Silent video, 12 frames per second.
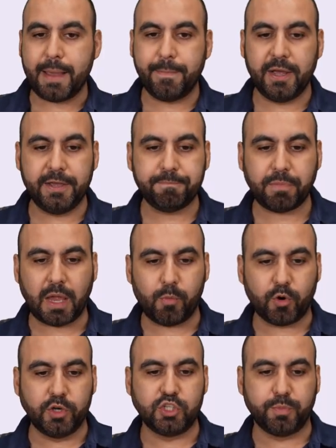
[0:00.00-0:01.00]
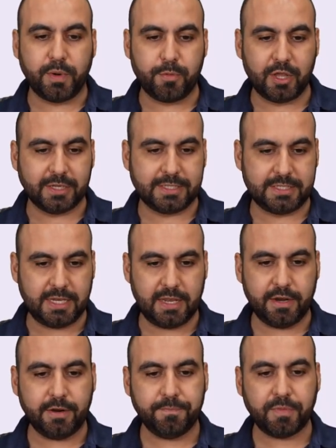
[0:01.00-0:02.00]
button and we're going to preview this. See
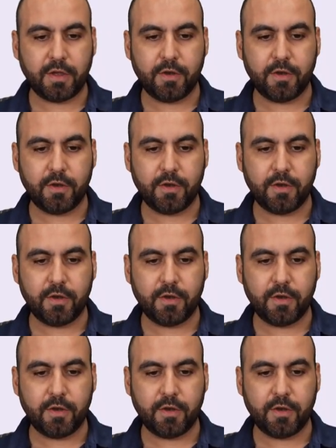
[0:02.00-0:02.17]
here,